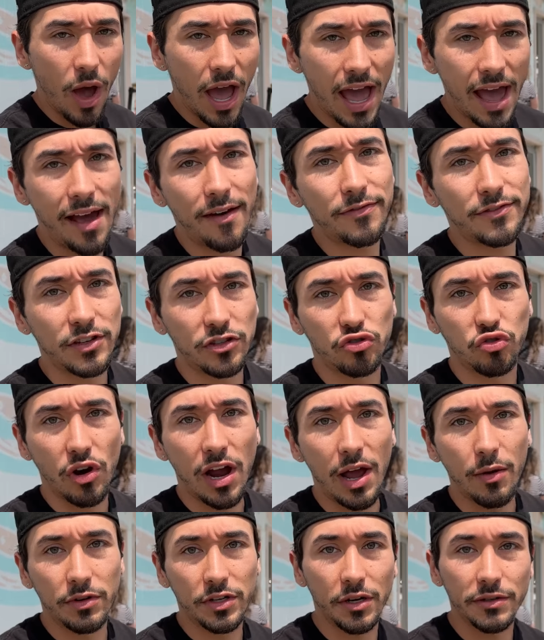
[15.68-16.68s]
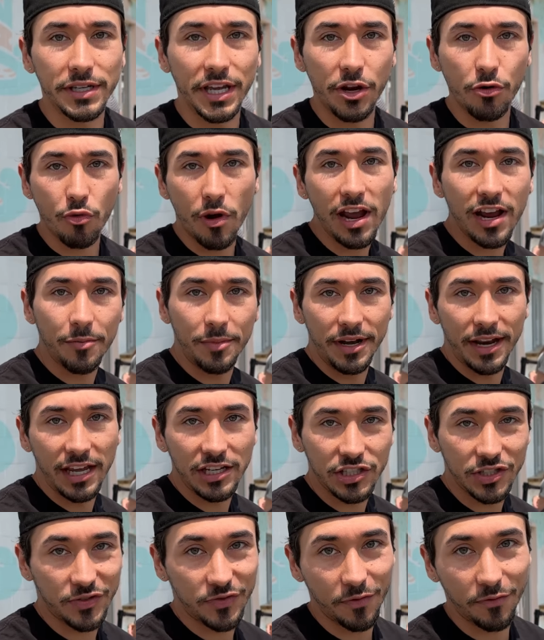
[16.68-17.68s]
have to try, which I was getting
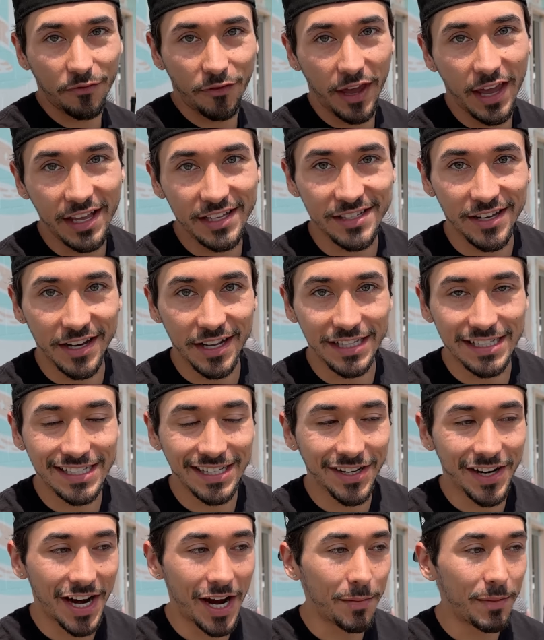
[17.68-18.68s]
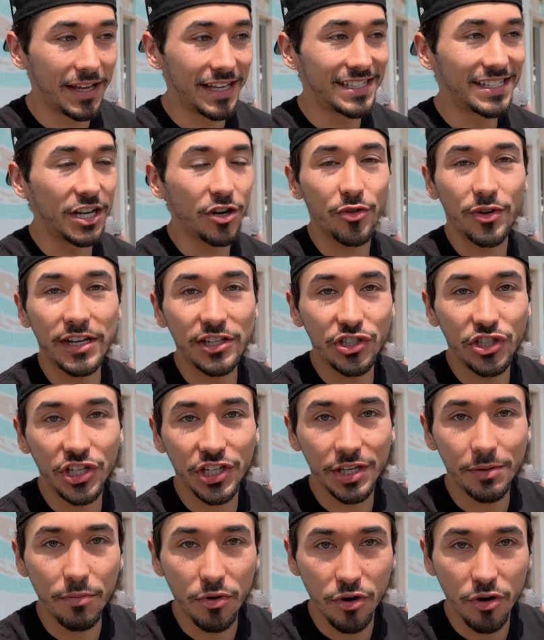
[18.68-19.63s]
recommendations from fans on Instagram, is the green chili